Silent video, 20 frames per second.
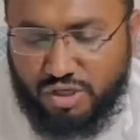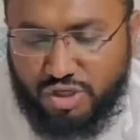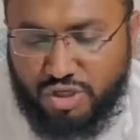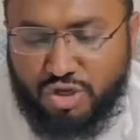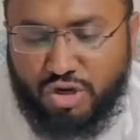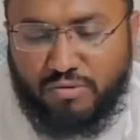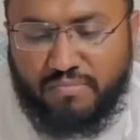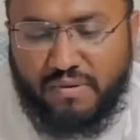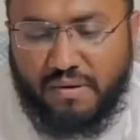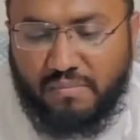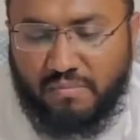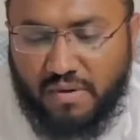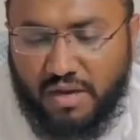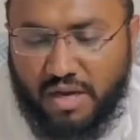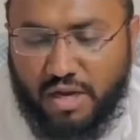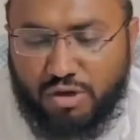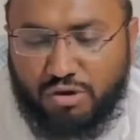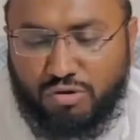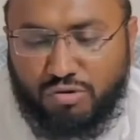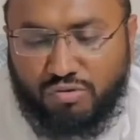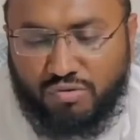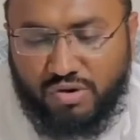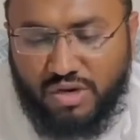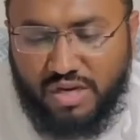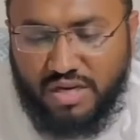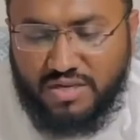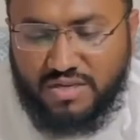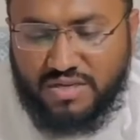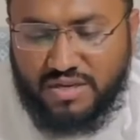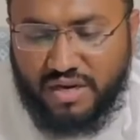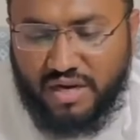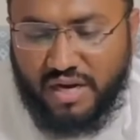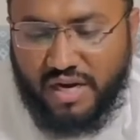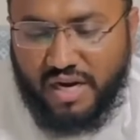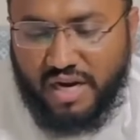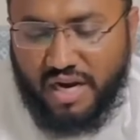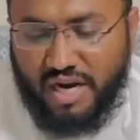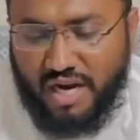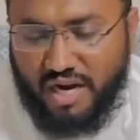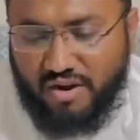should be made to reach
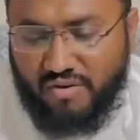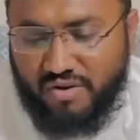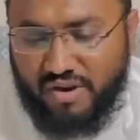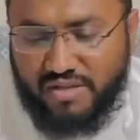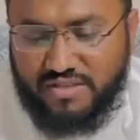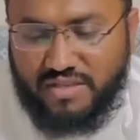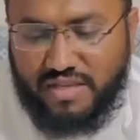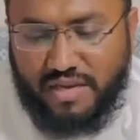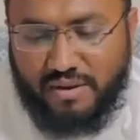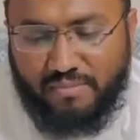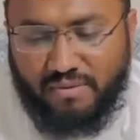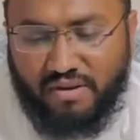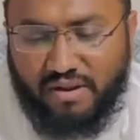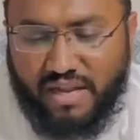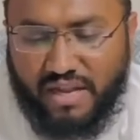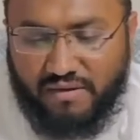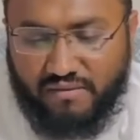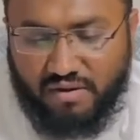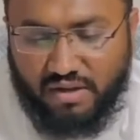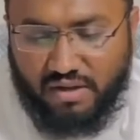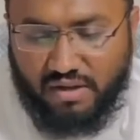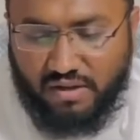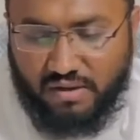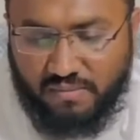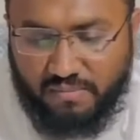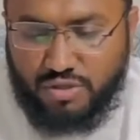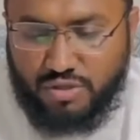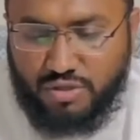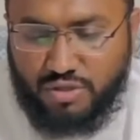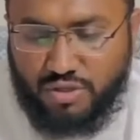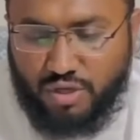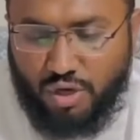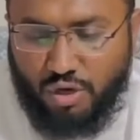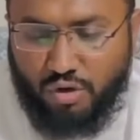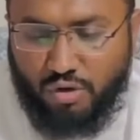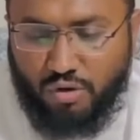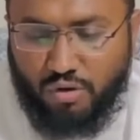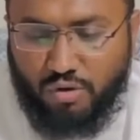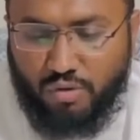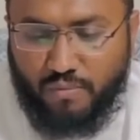a reasonable level.
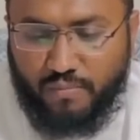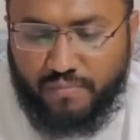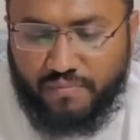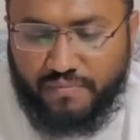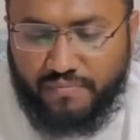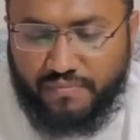So,